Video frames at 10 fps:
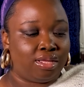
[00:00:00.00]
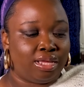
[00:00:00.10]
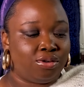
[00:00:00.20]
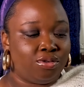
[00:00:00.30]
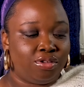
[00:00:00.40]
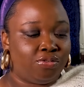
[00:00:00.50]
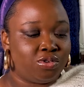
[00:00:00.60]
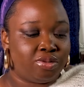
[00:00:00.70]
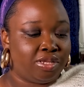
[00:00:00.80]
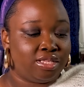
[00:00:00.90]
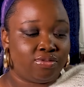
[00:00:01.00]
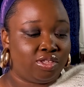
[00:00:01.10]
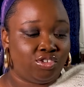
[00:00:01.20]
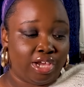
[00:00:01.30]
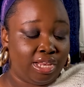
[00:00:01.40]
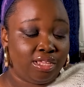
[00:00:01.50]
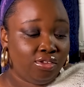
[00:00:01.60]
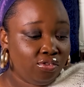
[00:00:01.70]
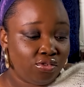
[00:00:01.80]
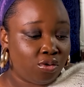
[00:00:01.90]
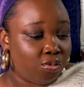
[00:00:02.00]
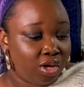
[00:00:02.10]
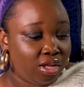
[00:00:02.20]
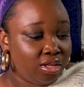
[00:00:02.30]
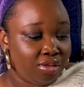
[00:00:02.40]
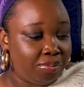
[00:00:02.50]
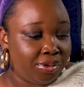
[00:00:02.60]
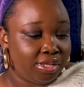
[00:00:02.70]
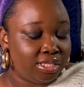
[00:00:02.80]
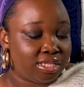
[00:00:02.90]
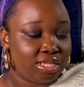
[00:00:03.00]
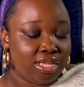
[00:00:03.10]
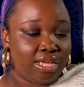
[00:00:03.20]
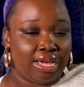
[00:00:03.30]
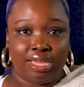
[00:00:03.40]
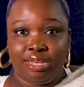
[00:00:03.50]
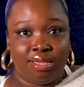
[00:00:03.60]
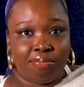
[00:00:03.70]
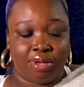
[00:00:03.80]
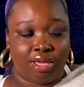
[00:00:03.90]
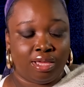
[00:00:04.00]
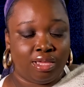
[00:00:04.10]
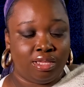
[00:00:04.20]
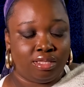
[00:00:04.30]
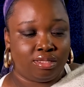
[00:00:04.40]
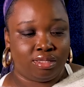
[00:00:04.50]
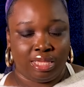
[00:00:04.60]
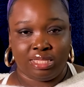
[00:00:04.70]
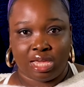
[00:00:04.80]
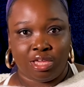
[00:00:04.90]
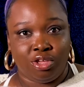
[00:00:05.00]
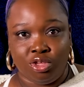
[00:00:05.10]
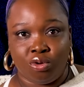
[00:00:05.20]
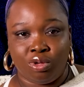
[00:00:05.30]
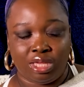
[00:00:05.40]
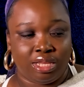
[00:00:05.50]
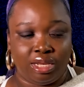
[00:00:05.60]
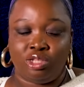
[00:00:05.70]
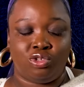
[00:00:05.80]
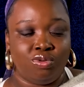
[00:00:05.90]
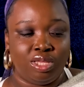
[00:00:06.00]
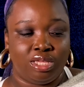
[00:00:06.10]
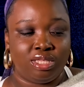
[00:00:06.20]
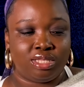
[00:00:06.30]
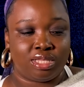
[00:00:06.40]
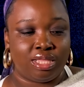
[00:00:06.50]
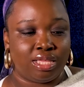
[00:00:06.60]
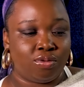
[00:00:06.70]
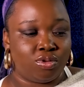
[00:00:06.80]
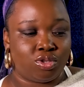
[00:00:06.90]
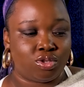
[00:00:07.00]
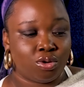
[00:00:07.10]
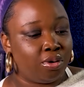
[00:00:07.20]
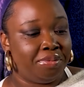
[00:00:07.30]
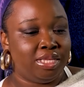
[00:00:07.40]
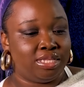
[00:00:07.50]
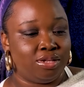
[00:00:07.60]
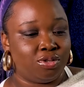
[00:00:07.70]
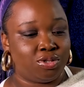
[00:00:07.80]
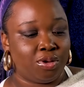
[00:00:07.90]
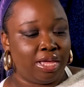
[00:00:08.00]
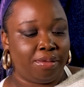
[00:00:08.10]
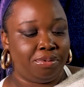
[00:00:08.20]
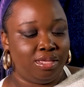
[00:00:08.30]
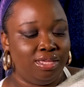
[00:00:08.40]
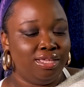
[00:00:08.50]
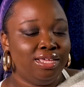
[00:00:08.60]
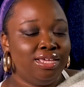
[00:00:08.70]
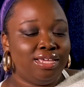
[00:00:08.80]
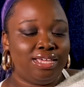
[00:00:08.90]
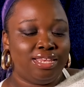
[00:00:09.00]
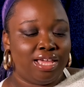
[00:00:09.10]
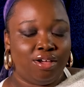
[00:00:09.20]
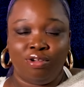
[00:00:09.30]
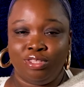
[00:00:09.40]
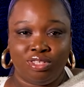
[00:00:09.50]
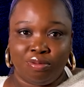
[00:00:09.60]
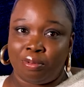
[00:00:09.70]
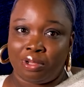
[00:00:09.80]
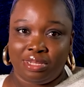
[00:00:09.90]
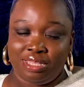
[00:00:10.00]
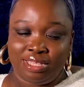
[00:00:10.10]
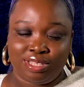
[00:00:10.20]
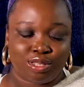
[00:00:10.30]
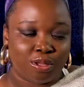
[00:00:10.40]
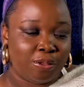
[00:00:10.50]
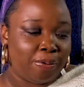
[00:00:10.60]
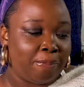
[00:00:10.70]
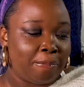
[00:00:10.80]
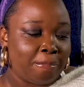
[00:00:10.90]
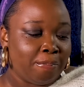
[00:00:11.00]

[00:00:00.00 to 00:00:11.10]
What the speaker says: I don't know if it was because of the challenge or what, but I knit my entire yoke in like 2 days, and that was so amazing. I was so happy. And now onto the body. So